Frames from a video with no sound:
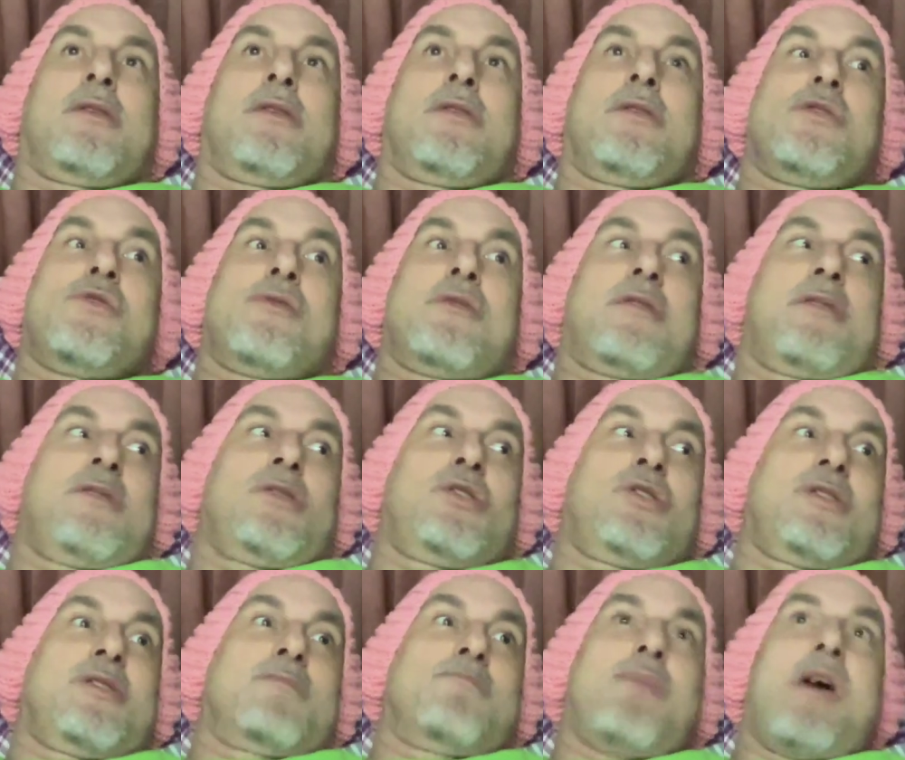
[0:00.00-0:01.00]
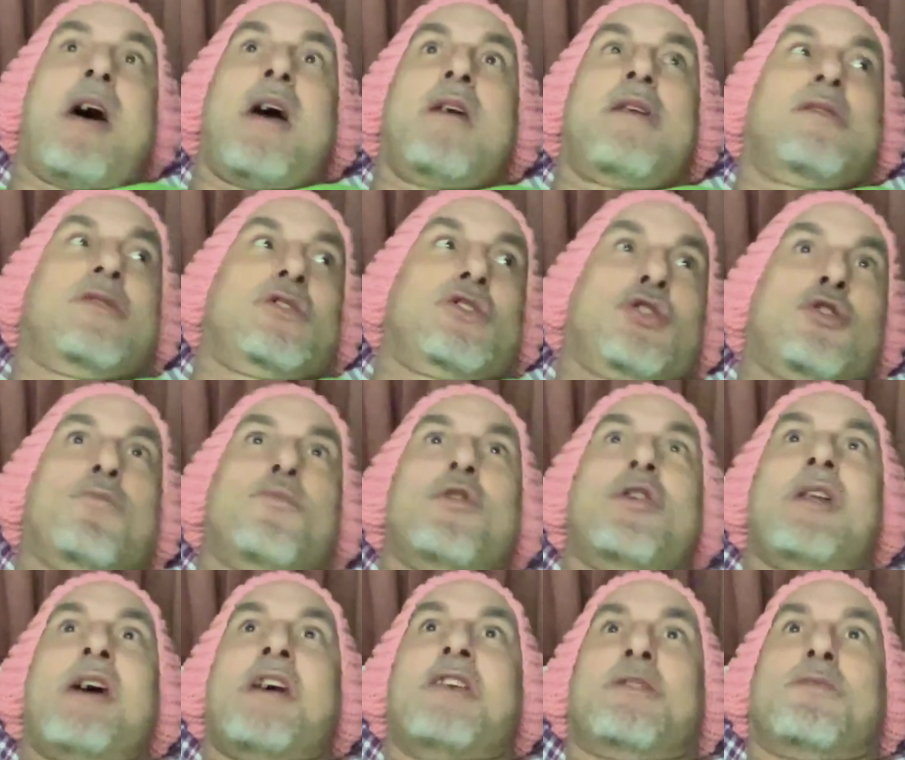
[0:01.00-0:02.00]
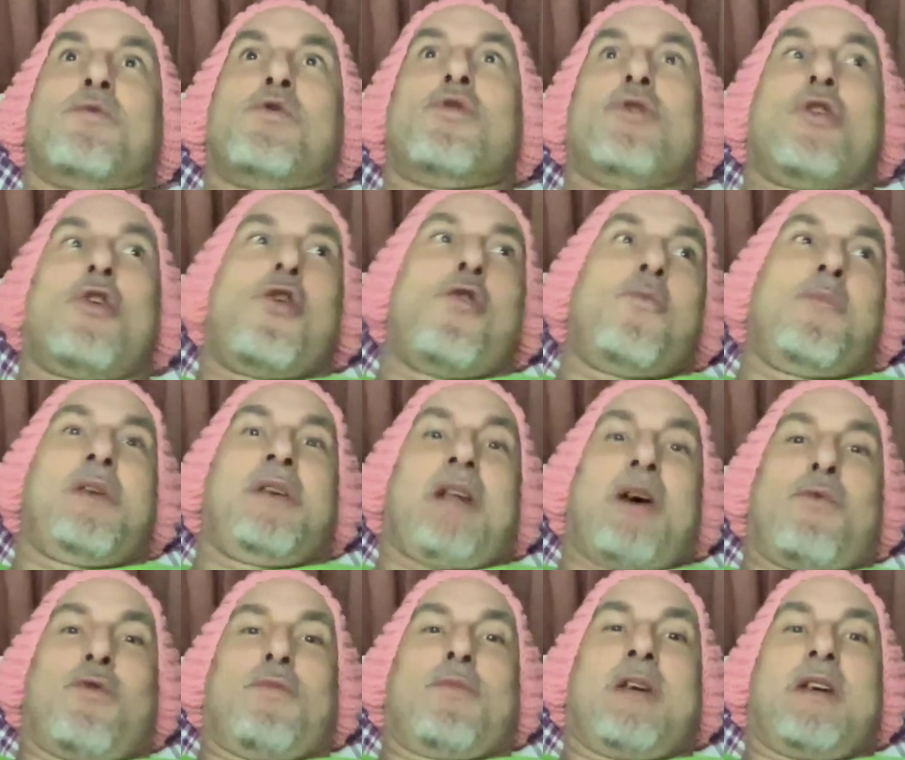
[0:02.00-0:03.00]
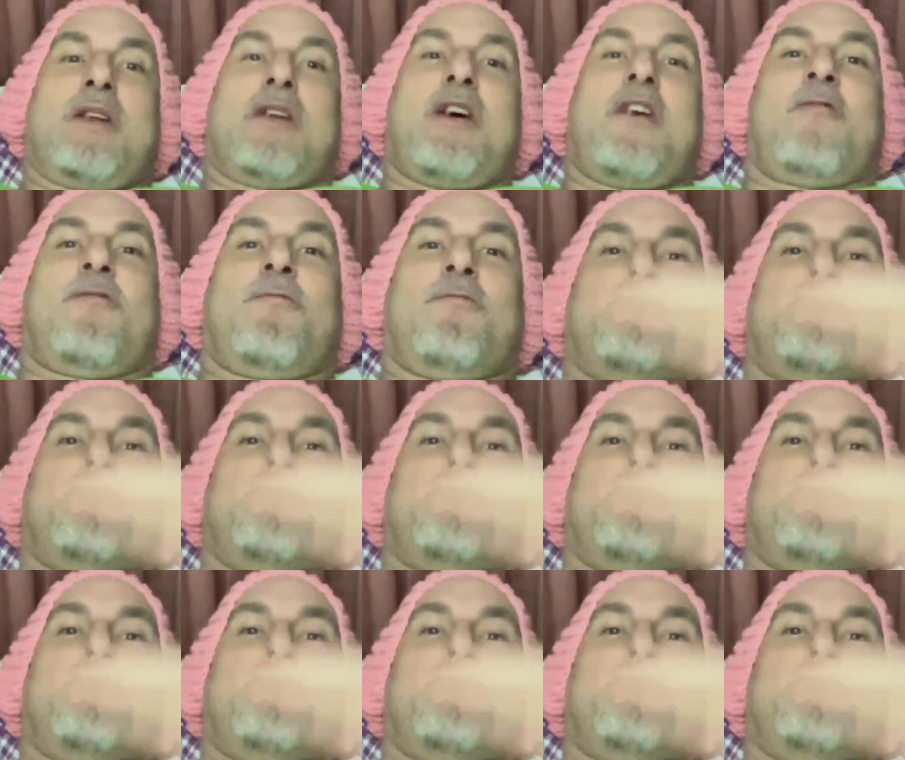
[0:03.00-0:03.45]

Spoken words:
You can just buy a super nice motorhome and that would be enough.